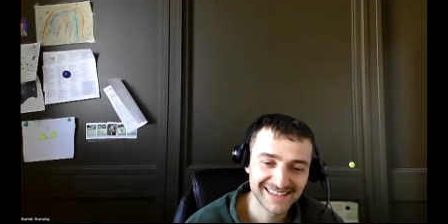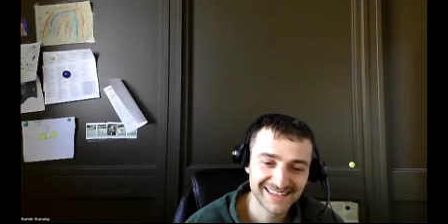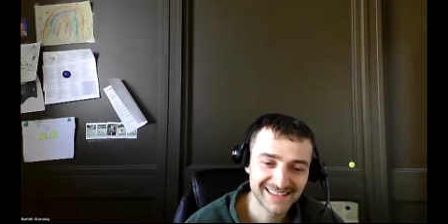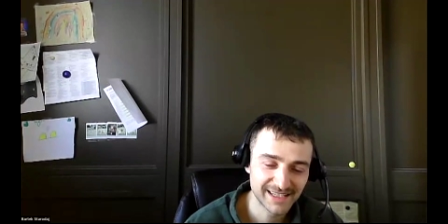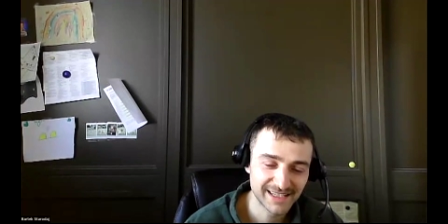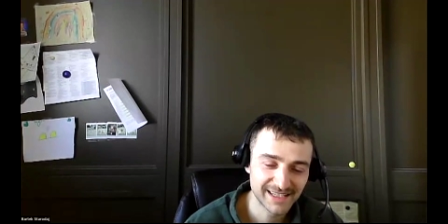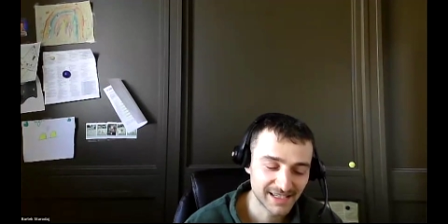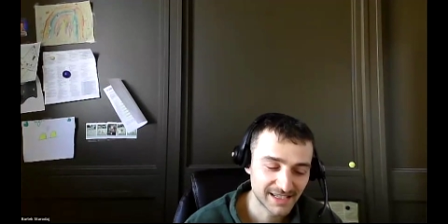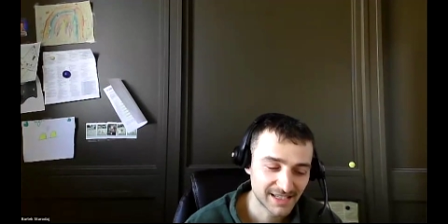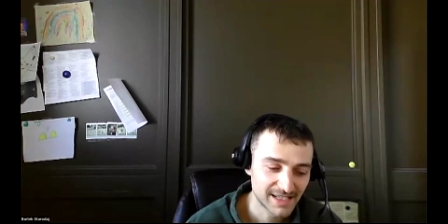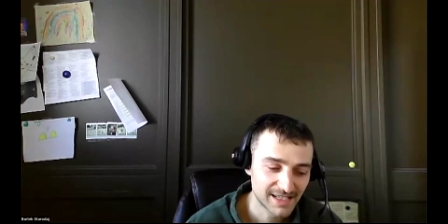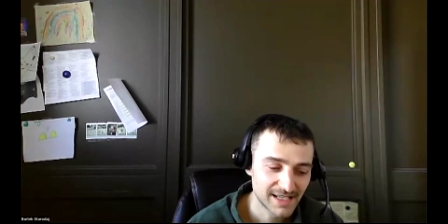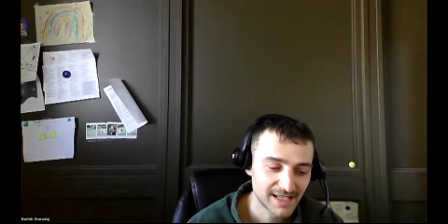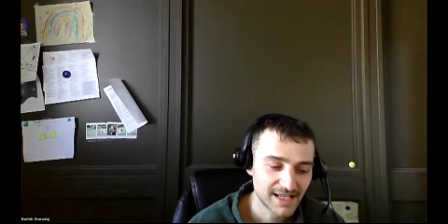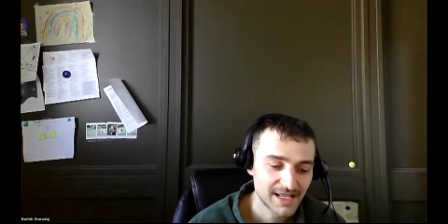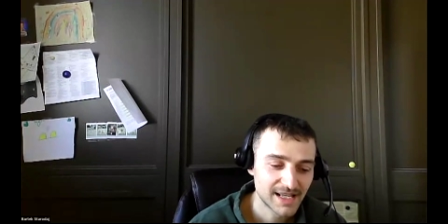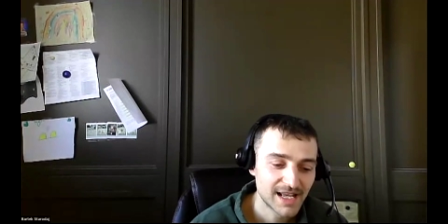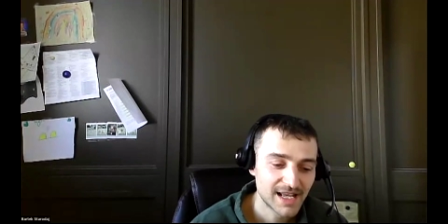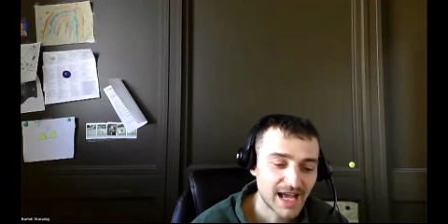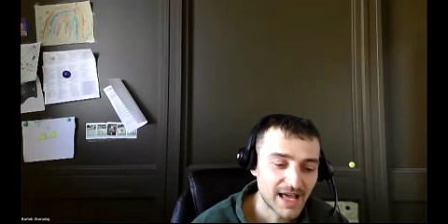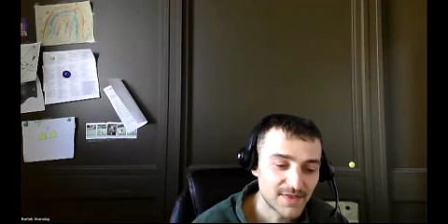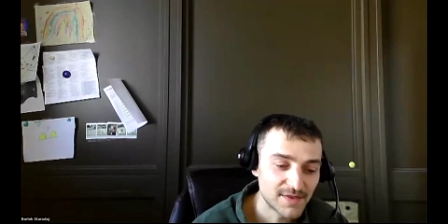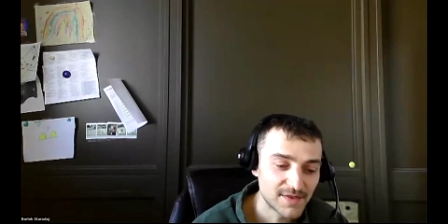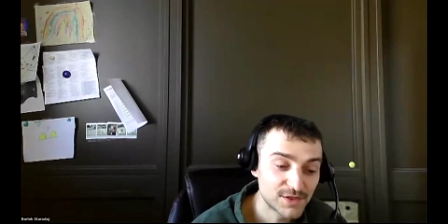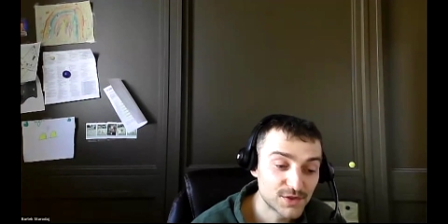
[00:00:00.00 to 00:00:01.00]
Yeah.
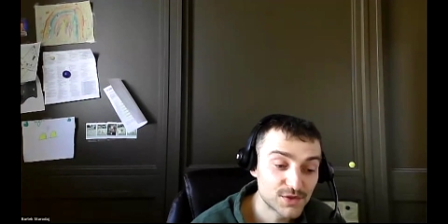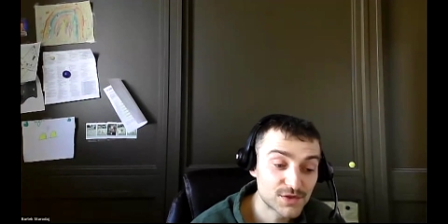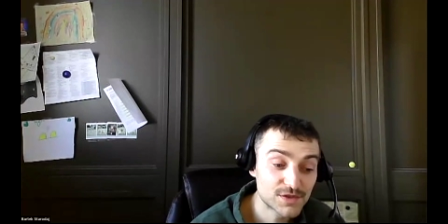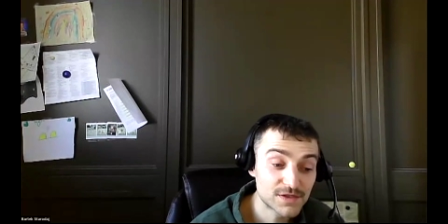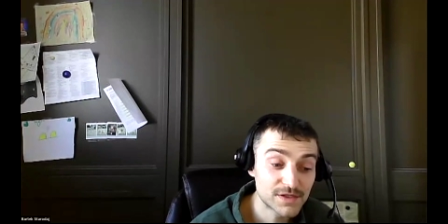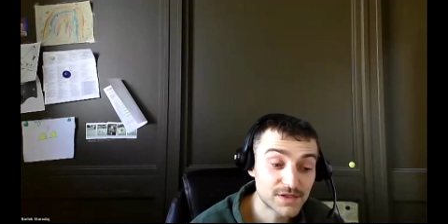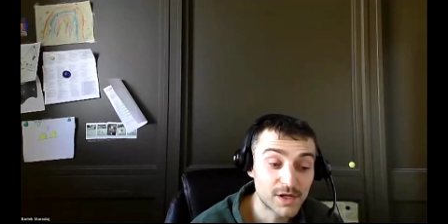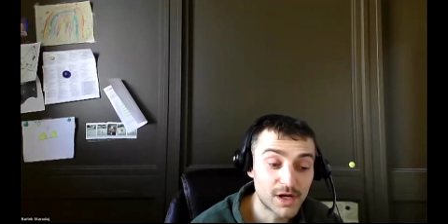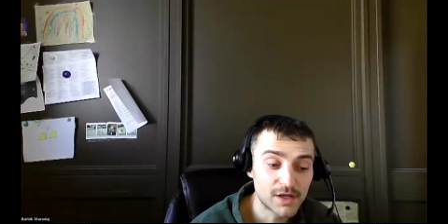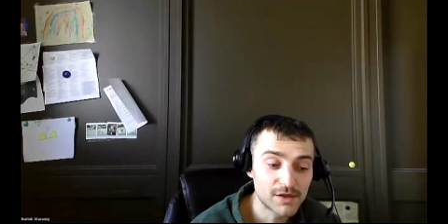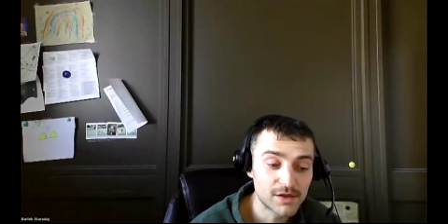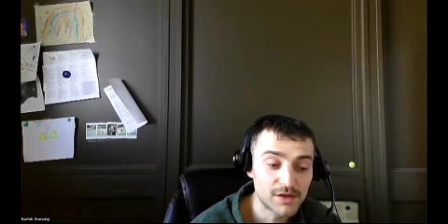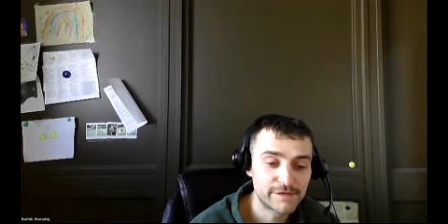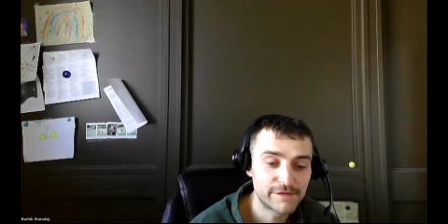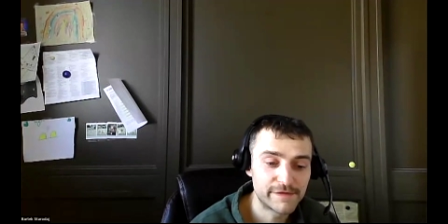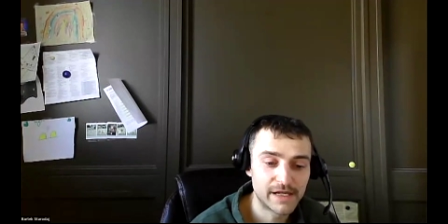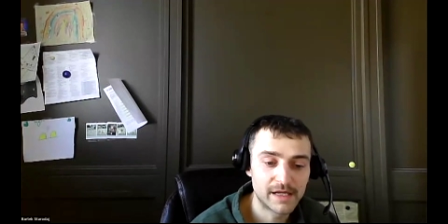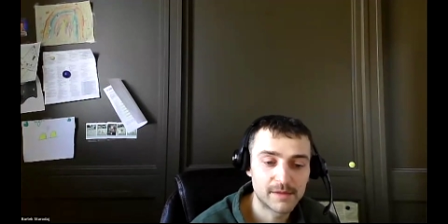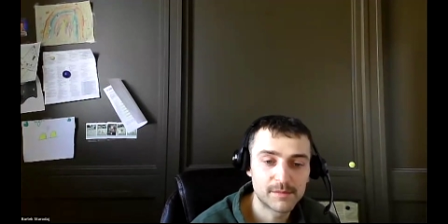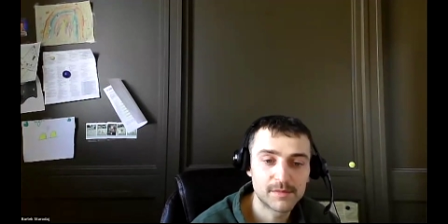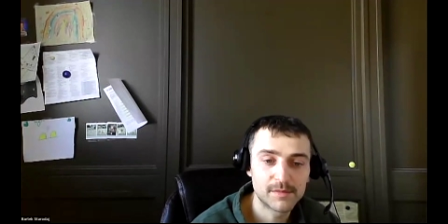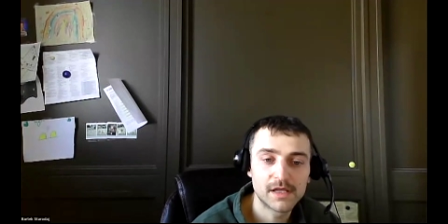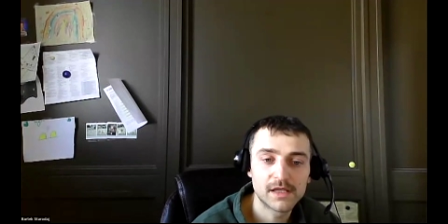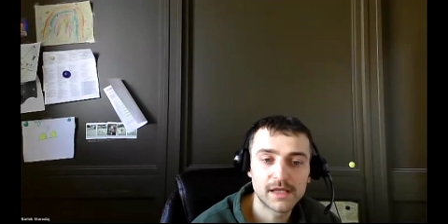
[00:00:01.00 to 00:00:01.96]
And then usually all the family,